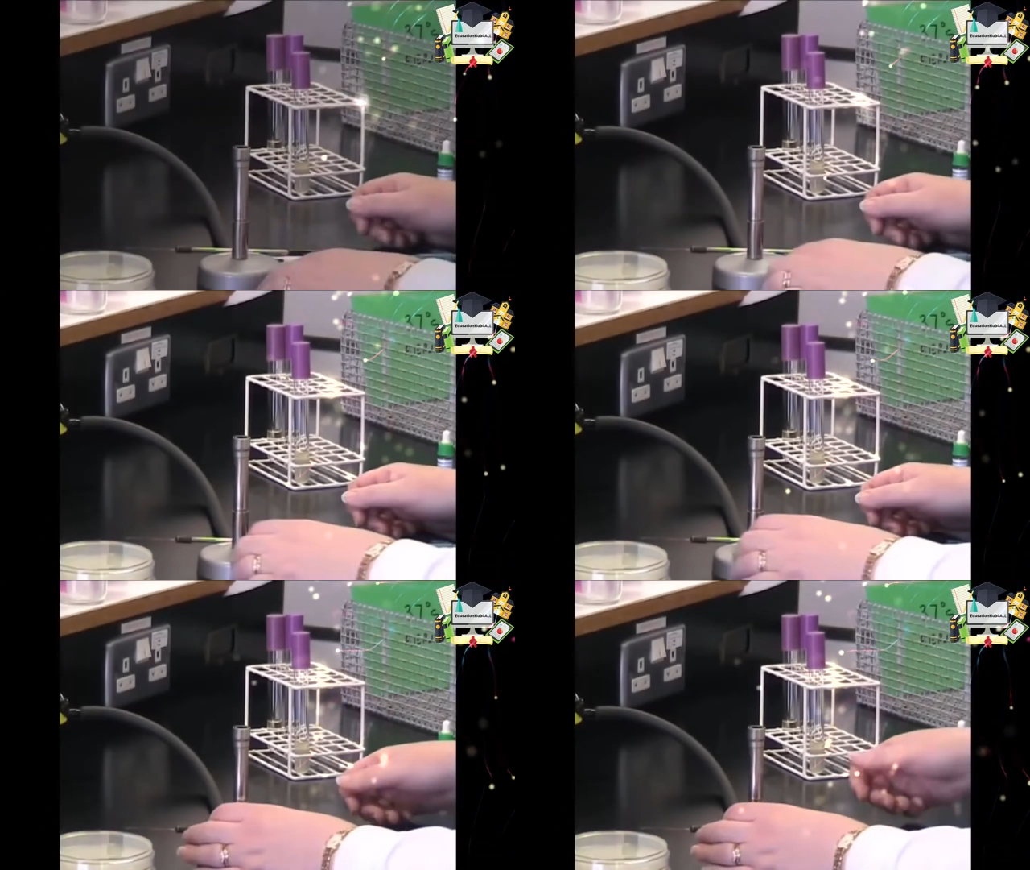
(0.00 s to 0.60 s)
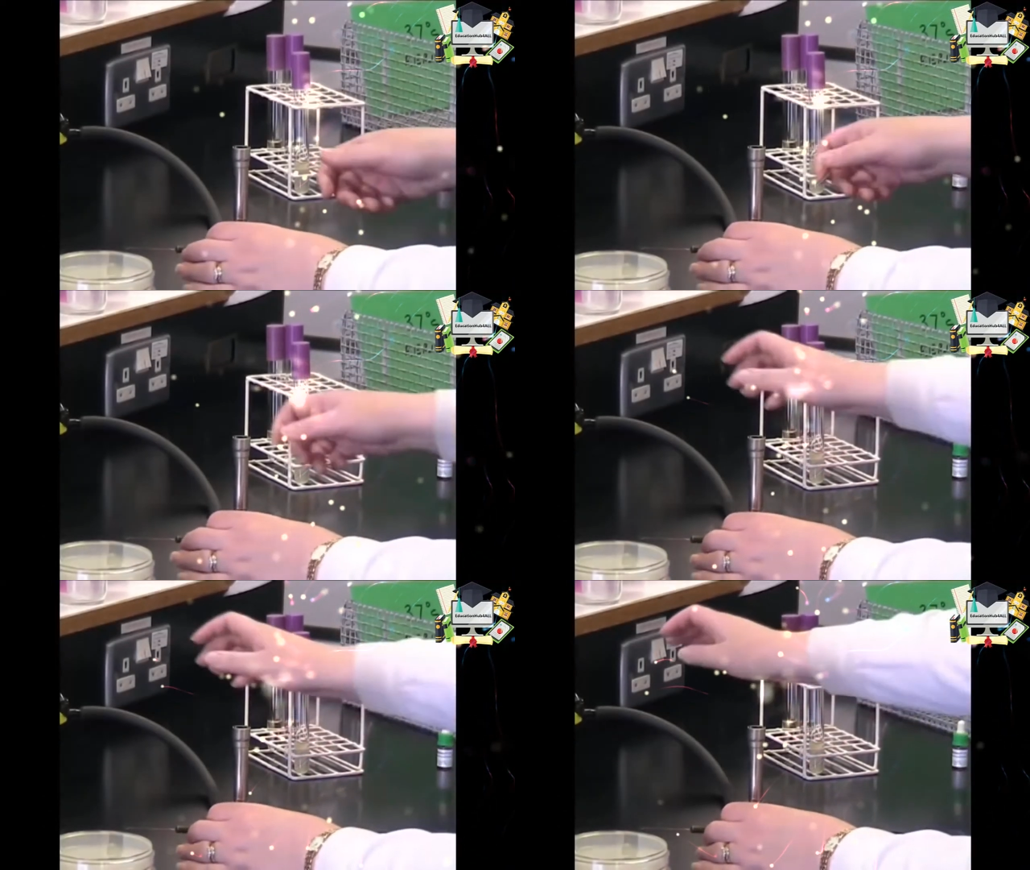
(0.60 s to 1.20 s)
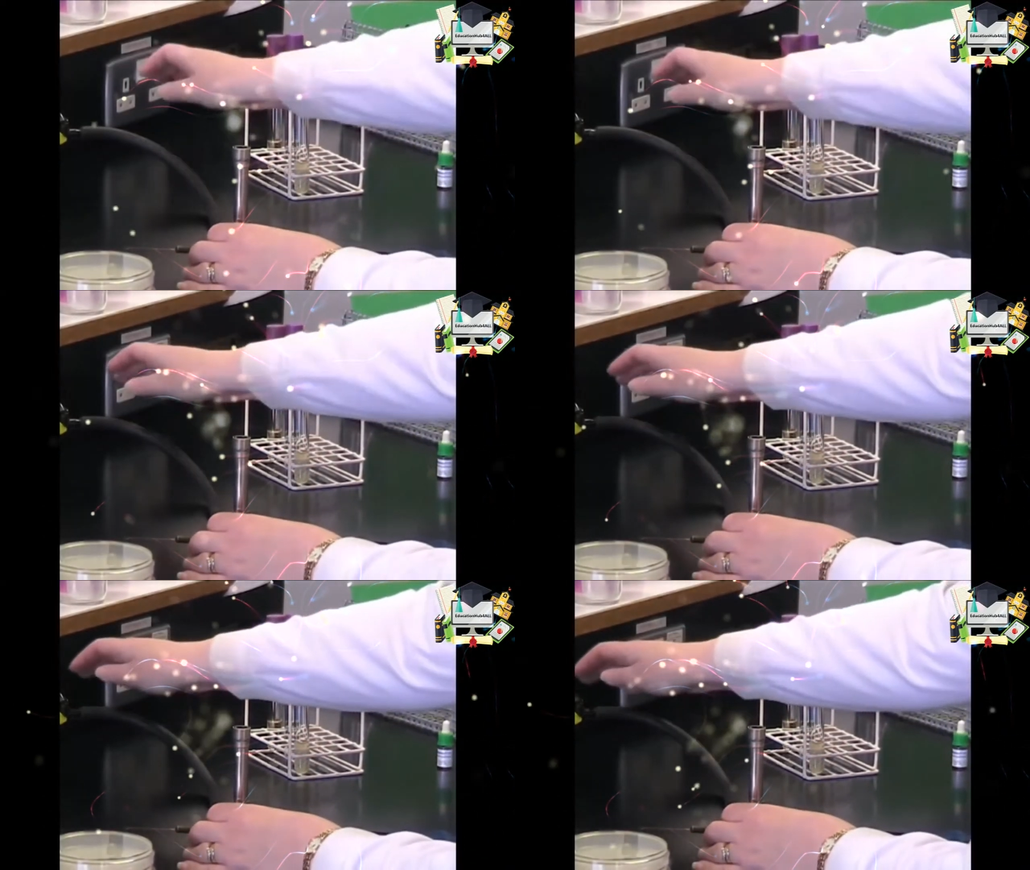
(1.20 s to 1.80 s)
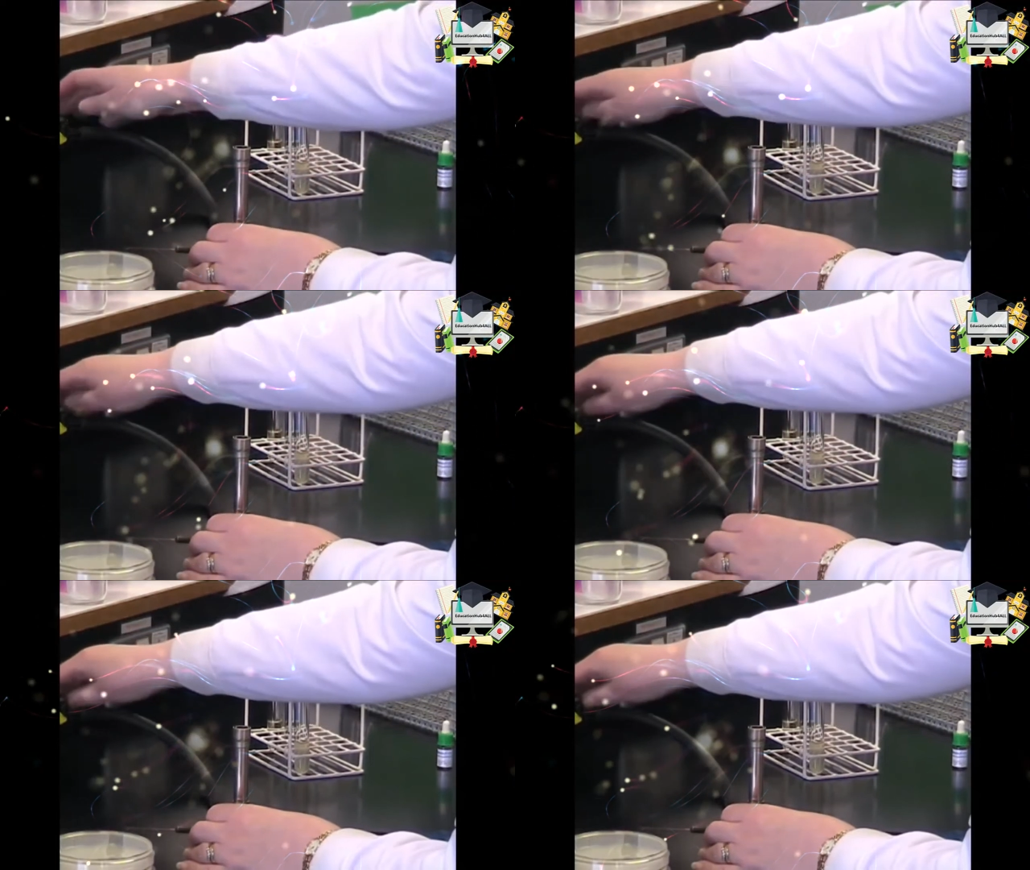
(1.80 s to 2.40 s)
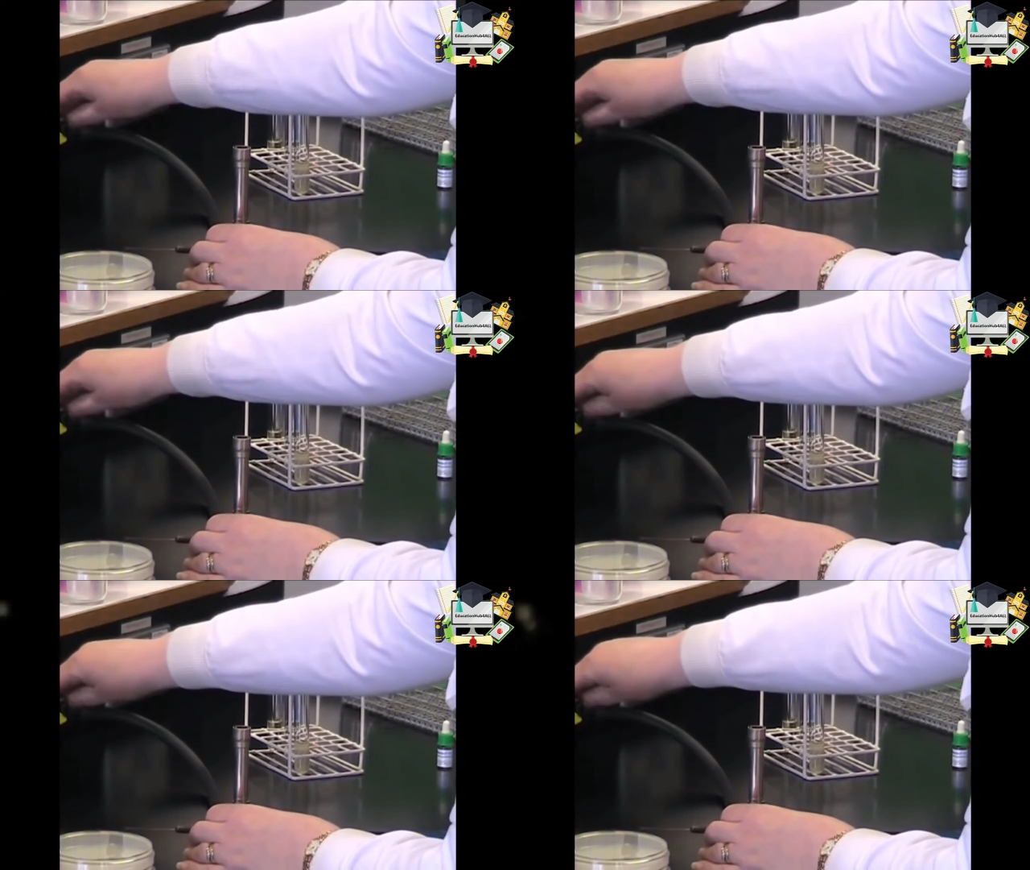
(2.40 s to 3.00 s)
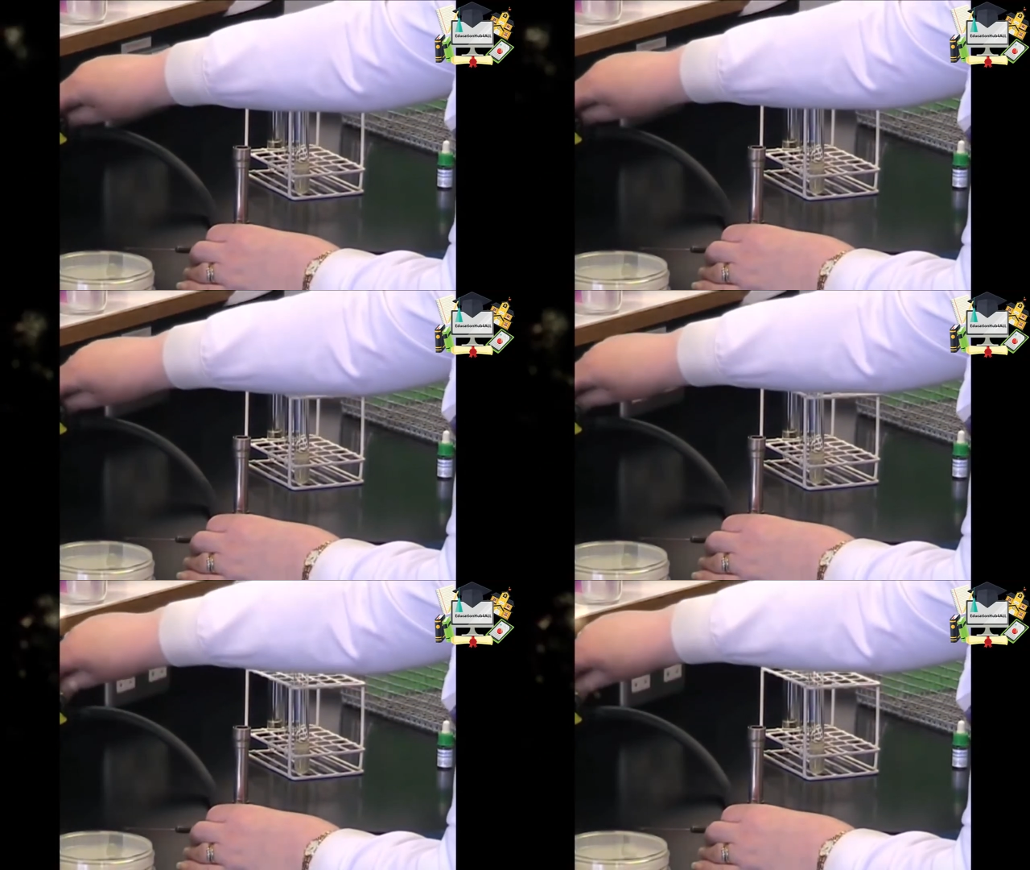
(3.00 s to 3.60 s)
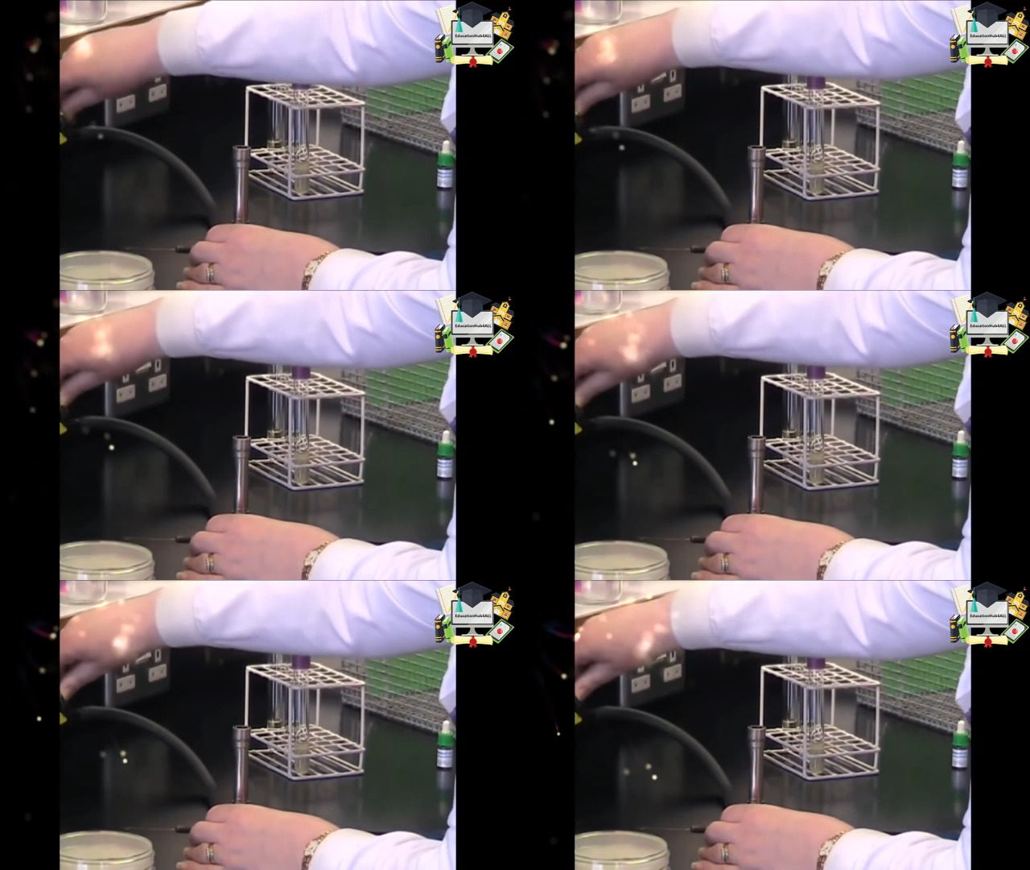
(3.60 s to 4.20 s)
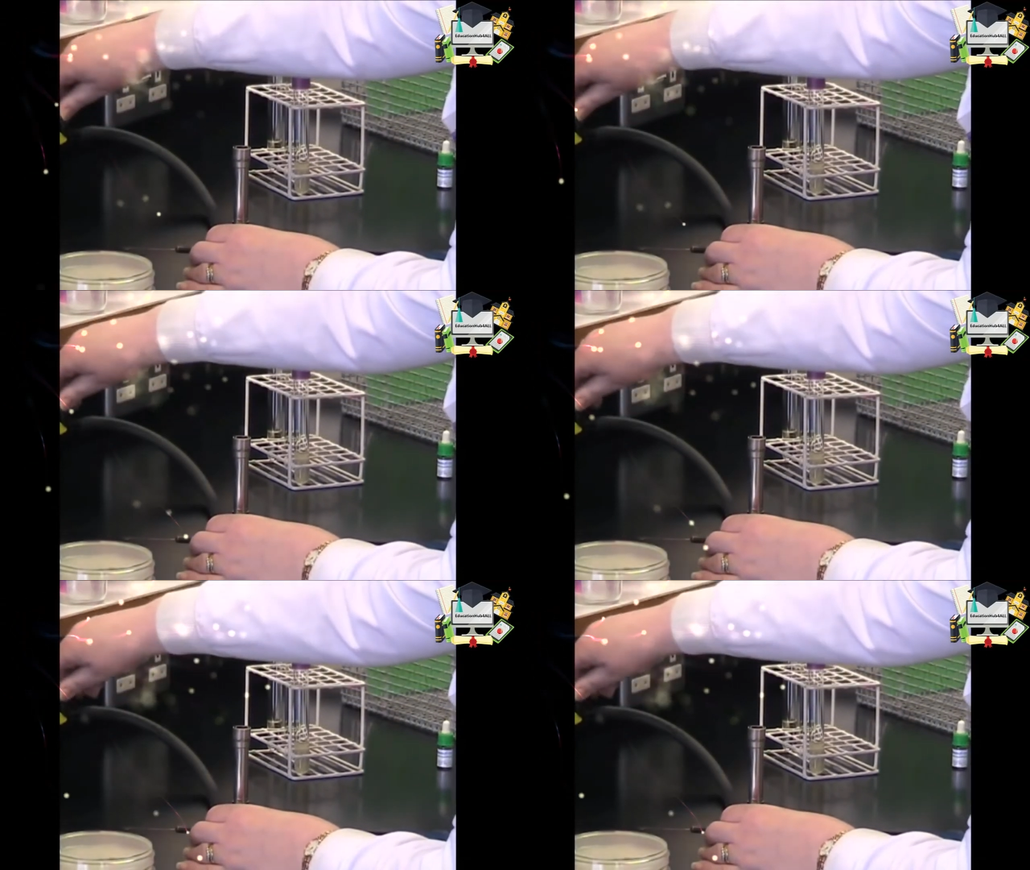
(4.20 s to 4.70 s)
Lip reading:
[unreadable: no face in view]